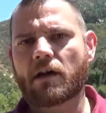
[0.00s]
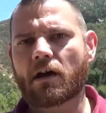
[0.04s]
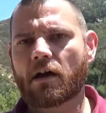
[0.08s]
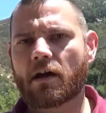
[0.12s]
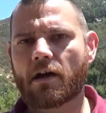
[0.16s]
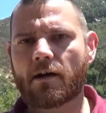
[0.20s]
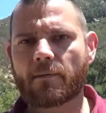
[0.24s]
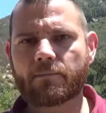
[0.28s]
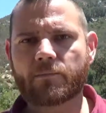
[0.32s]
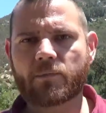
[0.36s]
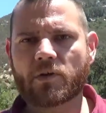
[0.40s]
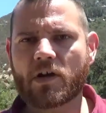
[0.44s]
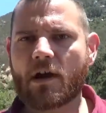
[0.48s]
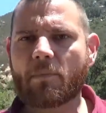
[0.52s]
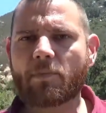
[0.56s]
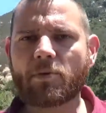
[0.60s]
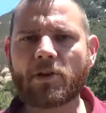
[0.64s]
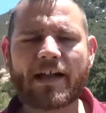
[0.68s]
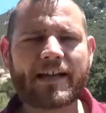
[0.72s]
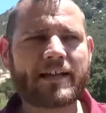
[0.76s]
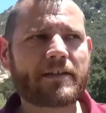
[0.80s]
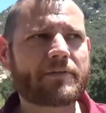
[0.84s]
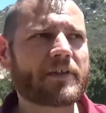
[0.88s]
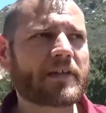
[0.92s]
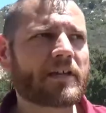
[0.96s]
Um, couple
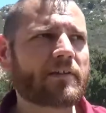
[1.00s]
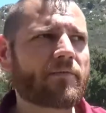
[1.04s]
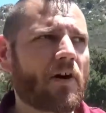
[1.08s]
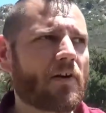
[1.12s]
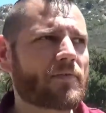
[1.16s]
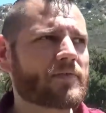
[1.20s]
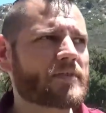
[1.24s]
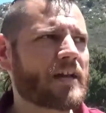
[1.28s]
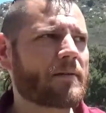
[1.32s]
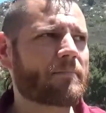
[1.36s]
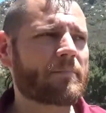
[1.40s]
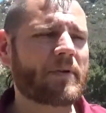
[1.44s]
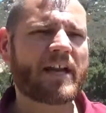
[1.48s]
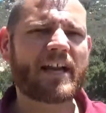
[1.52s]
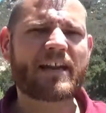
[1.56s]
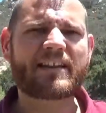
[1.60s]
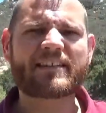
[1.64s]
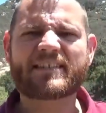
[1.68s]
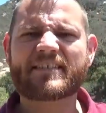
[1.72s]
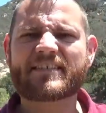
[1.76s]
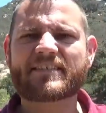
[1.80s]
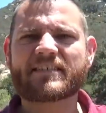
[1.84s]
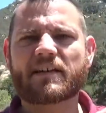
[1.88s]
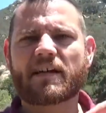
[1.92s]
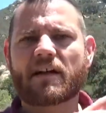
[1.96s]
I can think of off the top of my head
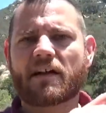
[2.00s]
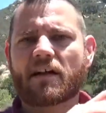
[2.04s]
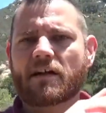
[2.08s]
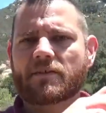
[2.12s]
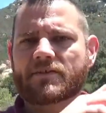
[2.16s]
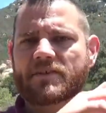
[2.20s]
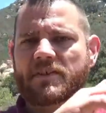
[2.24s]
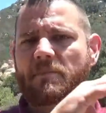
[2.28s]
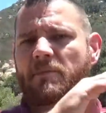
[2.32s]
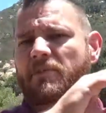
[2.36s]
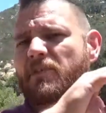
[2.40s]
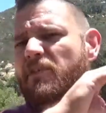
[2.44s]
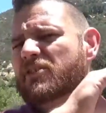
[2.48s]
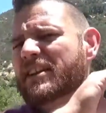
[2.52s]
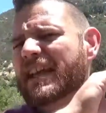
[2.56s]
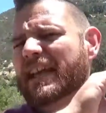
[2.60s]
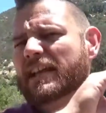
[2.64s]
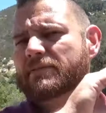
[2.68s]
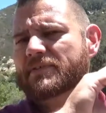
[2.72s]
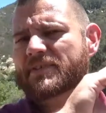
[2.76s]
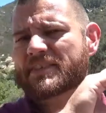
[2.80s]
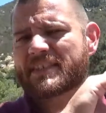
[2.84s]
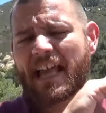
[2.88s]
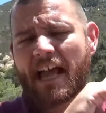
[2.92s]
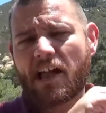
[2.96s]
is uh, some of our
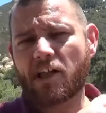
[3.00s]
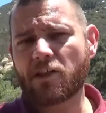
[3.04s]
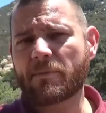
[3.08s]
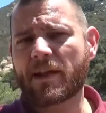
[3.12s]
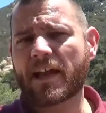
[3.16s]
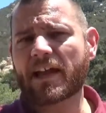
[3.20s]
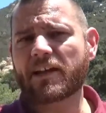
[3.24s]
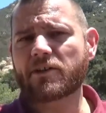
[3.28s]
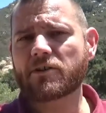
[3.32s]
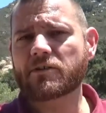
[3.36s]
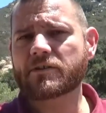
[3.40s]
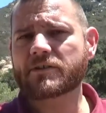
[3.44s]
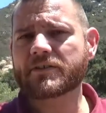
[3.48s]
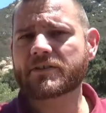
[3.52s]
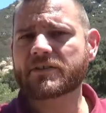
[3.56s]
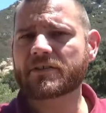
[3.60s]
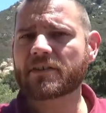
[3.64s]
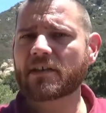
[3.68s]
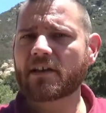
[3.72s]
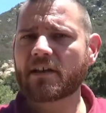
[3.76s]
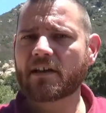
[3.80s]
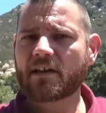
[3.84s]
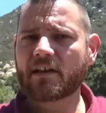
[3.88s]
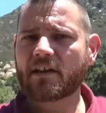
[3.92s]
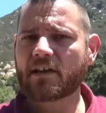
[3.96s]
native salamanders
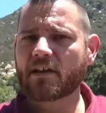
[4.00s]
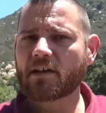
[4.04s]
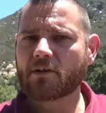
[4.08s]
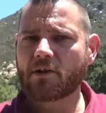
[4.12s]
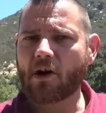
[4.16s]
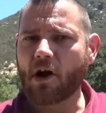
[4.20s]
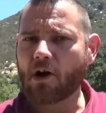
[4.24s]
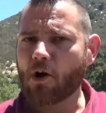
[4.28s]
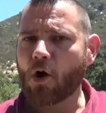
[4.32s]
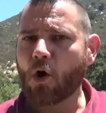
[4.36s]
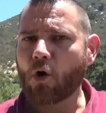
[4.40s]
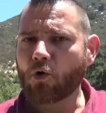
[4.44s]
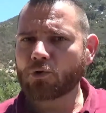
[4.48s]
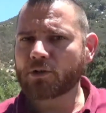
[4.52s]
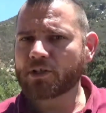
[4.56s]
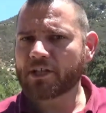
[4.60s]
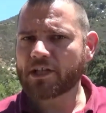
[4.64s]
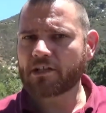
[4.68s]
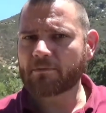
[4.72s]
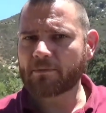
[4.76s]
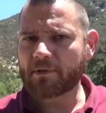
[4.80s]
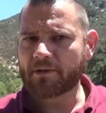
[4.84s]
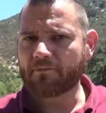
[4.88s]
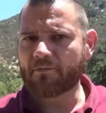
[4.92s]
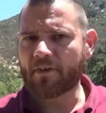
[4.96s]
are only
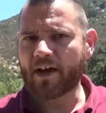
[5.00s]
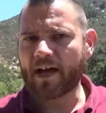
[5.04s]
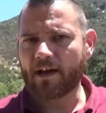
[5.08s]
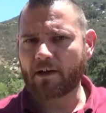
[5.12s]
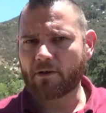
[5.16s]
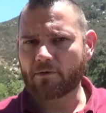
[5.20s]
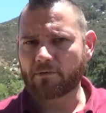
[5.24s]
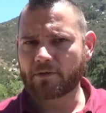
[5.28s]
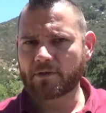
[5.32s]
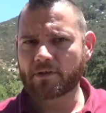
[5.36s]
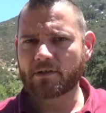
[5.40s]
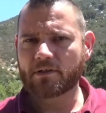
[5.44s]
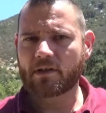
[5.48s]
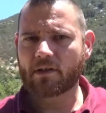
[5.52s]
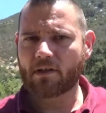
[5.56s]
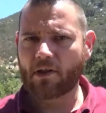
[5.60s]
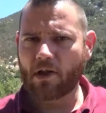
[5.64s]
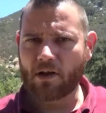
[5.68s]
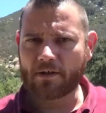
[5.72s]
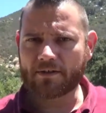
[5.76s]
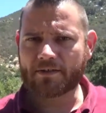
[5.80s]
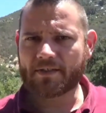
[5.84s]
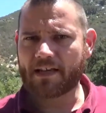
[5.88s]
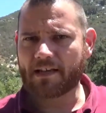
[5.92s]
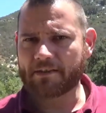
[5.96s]
going to be found
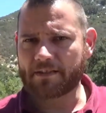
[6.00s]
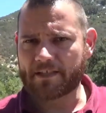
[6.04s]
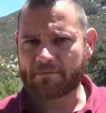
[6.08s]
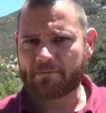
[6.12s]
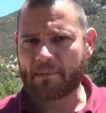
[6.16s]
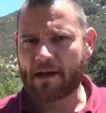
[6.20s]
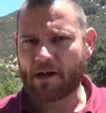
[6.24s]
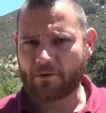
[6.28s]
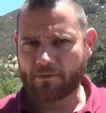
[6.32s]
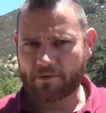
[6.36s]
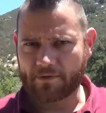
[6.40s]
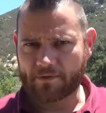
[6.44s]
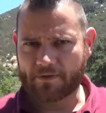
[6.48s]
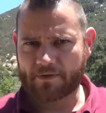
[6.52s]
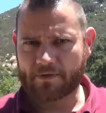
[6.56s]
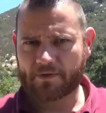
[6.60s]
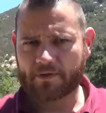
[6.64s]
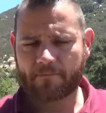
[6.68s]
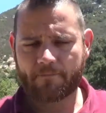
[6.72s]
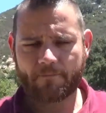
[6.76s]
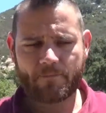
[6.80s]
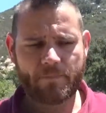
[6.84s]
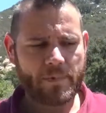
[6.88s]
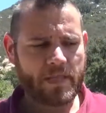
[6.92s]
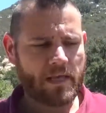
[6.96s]
alongside these mountains.
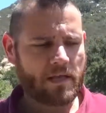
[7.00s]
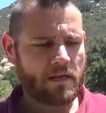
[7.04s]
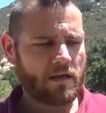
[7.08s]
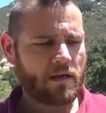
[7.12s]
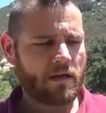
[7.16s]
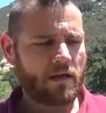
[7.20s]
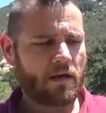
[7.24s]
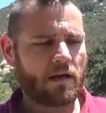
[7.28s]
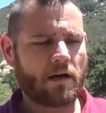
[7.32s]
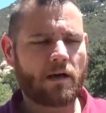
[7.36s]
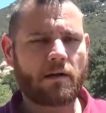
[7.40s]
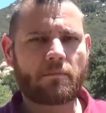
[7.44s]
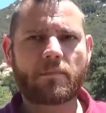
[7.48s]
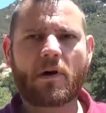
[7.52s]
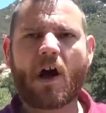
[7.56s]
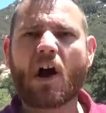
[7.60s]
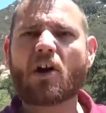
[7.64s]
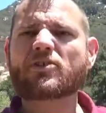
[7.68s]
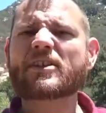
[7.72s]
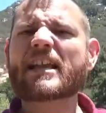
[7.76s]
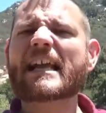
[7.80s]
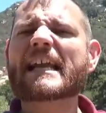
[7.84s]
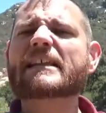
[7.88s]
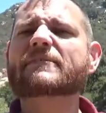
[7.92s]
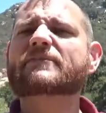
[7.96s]
Um,
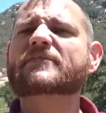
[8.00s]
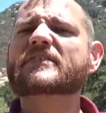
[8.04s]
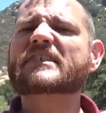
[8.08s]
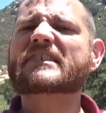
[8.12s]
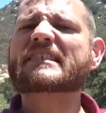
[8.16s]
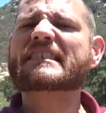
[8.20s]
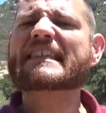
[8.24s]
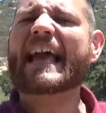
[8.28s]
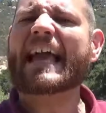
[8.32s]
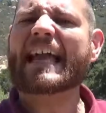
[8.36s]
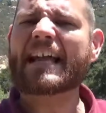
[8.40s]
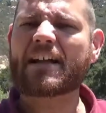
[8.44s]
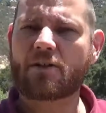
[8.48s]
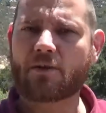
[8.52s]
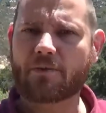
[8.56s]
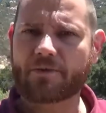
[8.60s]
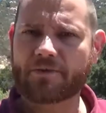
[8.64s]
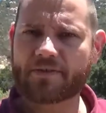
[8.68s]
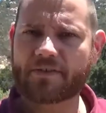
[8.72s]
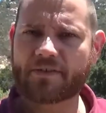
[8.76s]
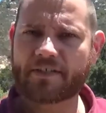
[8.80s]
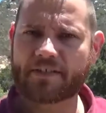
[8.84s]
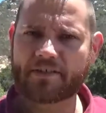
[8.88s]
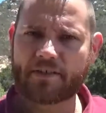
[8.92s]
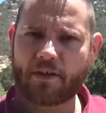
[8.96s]
our native
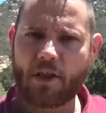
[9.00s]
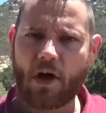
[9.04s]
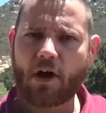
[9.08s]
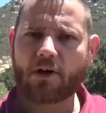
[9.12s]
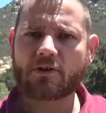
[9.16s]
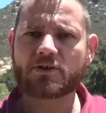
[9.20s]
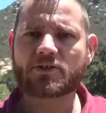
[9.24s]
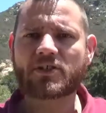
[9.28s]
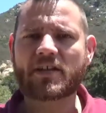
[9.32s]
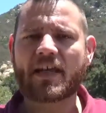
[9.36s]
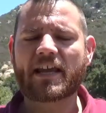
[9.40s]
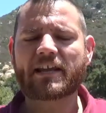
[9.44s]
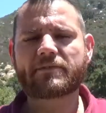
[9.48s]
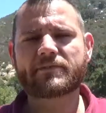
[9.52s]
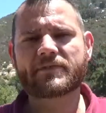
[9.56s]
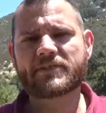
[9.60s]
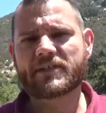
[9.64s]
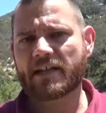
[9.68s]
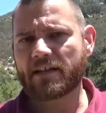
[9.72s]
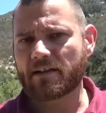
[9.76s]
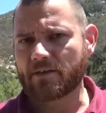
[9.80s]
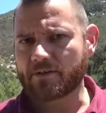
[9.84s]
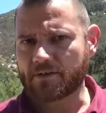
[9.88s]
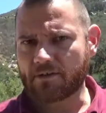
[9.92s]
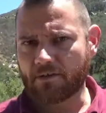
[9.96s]
snails, these large native
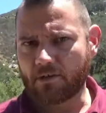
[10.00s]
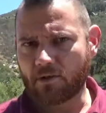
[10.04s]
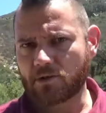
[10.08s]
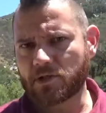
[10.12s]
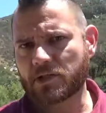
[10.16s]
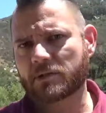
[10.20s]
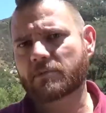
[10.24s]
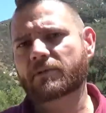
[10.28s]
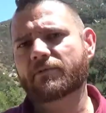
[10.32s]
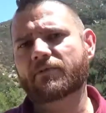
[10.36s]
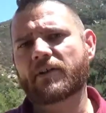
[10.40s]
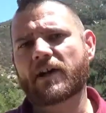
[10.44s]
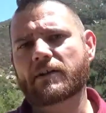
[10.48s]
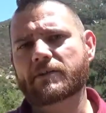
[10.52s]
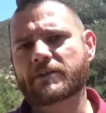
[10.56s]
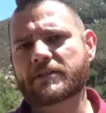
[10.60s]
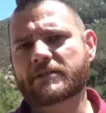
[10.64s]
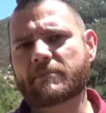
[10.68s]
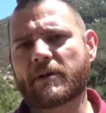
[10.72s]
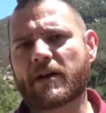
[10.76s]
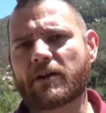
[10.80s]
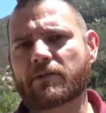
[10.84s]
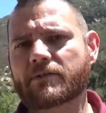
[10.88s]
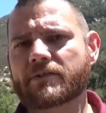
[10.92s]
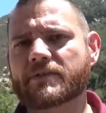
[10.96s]
snails, are only going to be found in
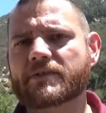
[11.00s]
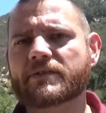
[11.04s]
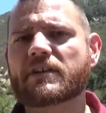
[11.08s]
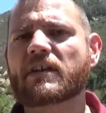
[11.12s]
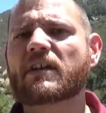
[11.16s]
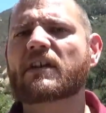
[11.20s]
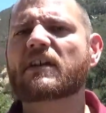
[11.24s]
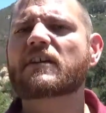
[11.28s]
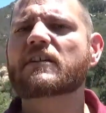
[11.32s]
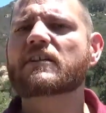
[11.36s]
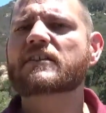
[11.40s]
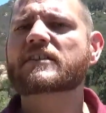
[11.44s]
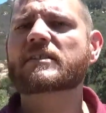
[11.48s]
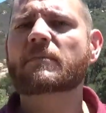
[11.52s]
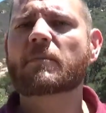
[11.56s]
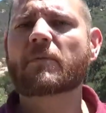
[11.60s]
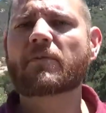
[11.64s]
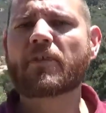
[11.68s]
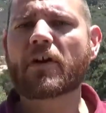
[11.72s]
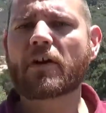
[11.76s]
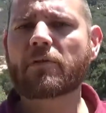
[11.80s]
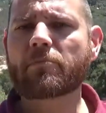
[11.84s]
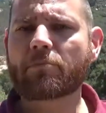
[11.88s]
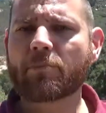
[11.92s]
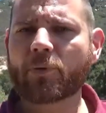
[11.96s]
these mountains. Some
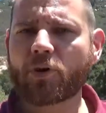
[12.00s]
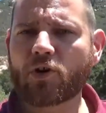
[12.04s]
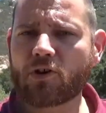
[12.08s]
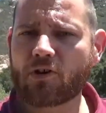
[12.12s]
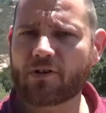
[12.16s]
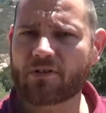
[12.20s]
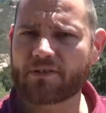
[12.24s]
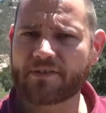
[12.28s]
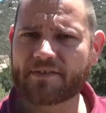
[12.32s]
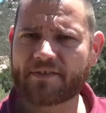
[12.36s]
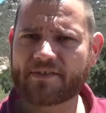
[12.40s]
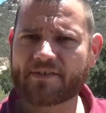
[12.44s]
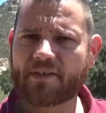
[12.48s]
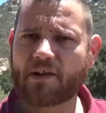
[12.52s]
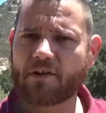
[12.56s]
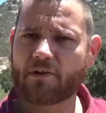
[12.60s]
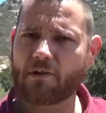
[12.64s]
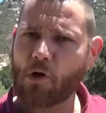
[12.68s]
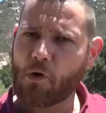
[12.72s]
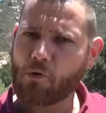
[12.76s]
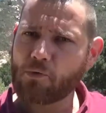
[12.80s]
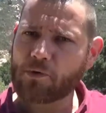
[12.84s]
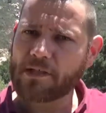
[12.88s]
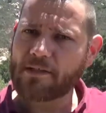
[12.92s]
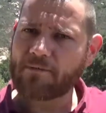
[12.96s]
of our birds are
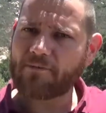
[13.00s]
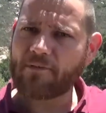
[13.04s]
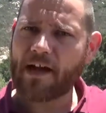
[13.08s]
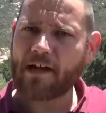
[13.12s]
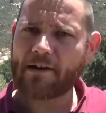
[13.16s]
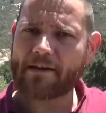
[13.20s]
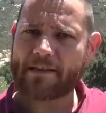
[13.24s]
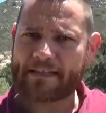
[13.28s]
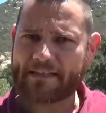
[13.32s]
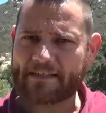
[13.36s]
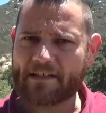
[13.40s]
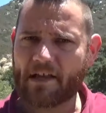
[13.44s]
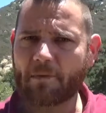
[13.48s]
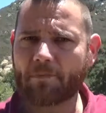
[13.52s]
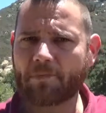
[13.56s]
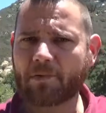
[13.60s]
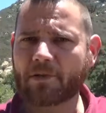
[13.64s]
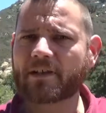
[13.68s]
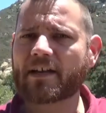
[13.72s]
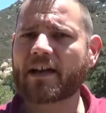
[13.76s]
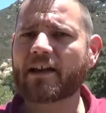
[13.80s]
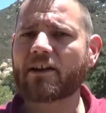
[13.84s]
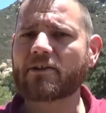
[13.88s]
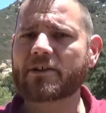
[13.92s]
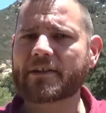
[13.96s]
only found in these
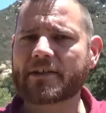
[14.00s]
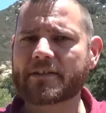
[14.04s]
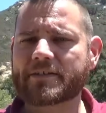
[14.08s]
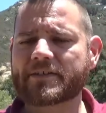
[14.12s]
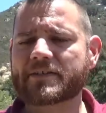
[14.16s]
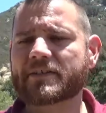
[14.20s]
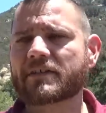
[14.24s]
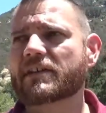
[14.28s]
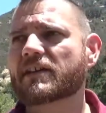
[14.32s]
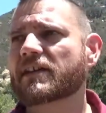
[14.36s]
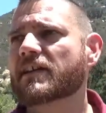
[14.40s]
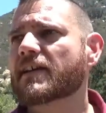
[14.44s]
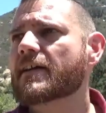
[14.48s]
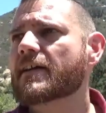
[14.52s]
upland areas.